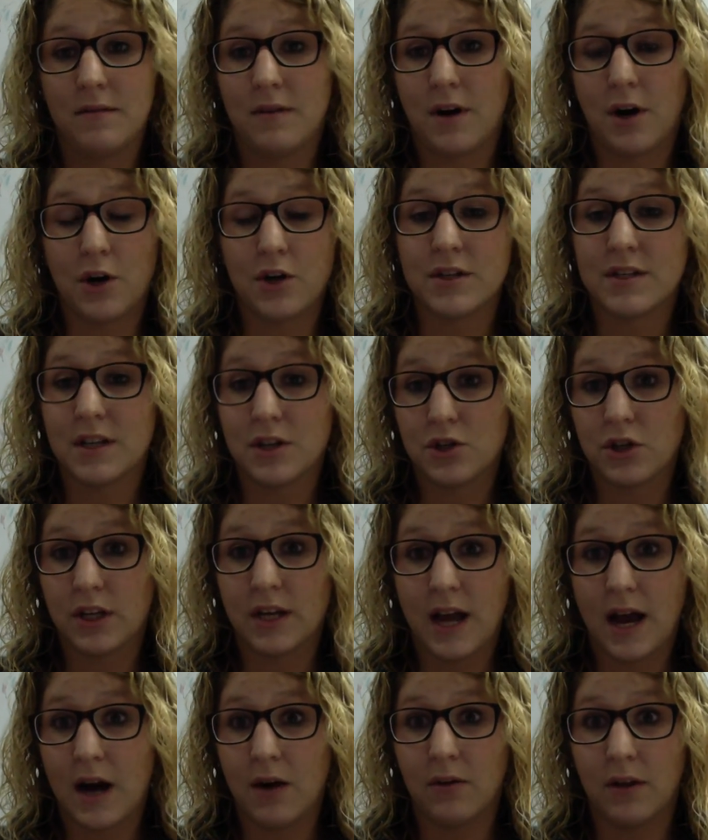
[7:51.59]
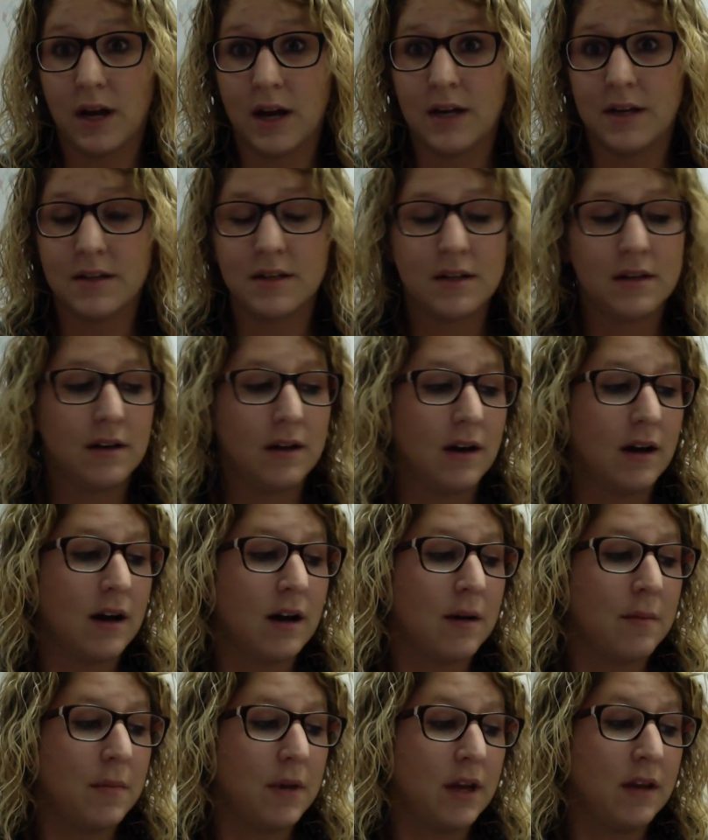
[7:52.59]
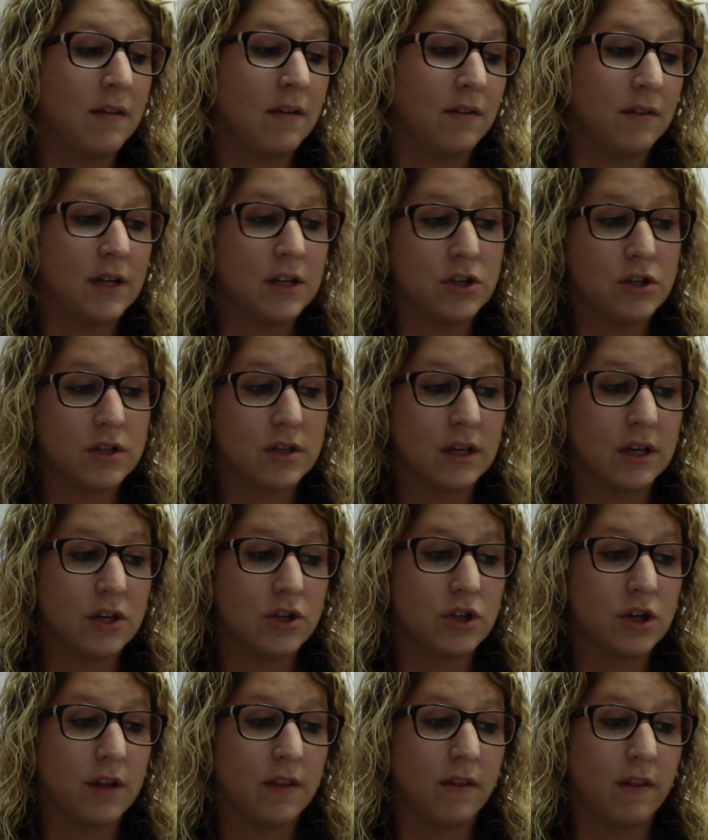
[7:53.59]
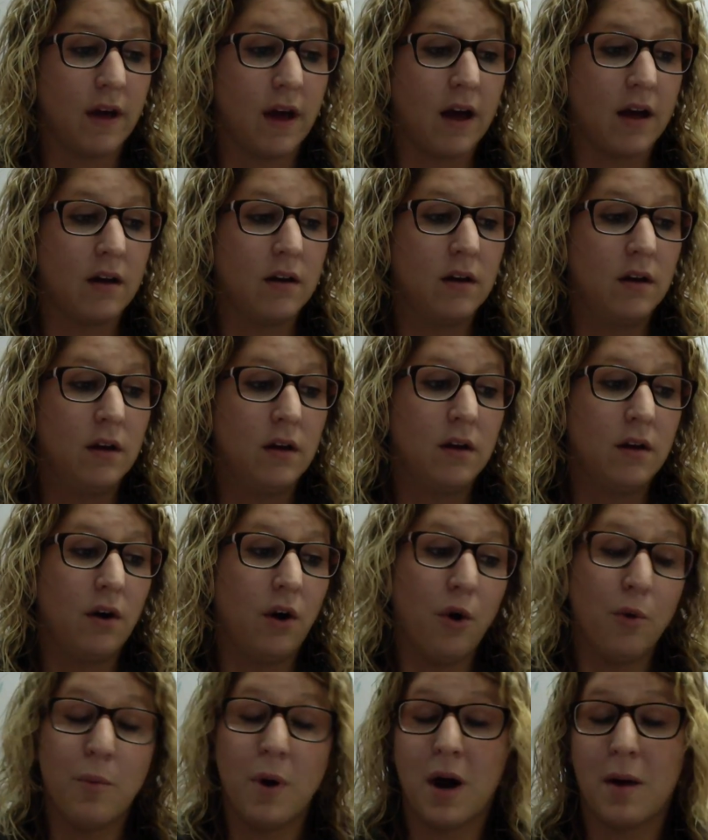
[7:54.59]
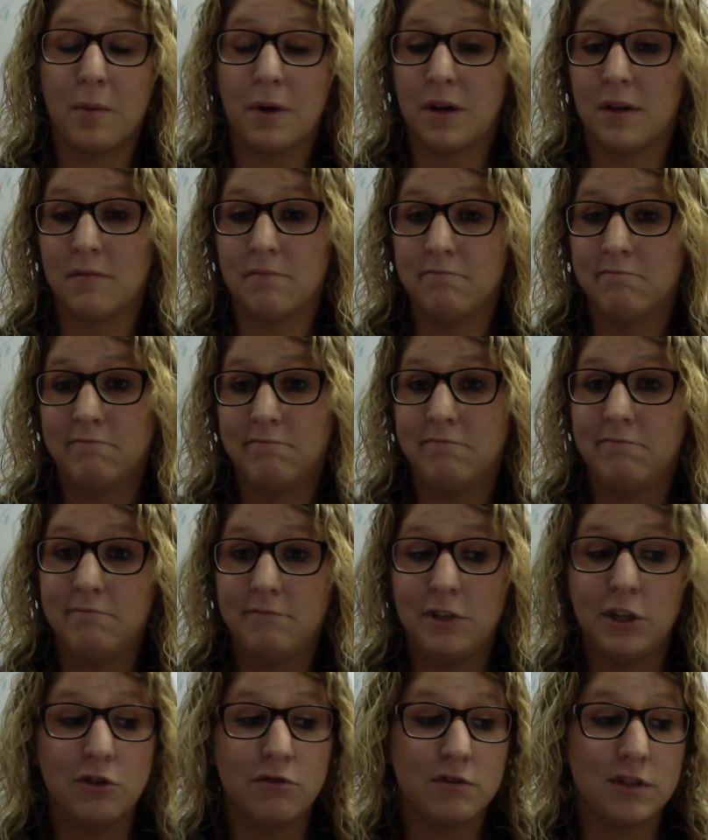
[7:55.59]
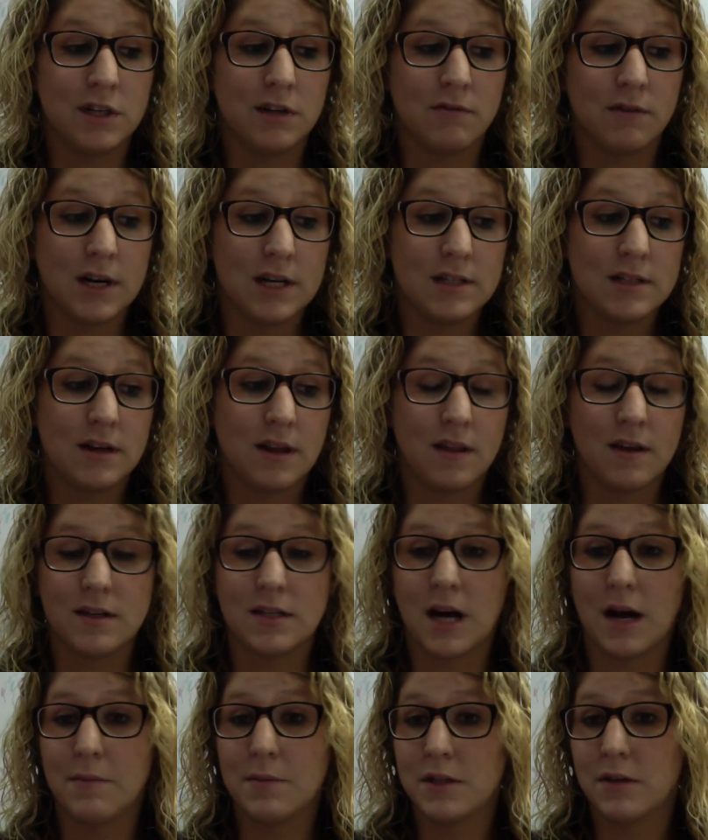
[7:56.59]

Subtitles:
are essentially outlined in the legislation that Obama used in Race to the Top.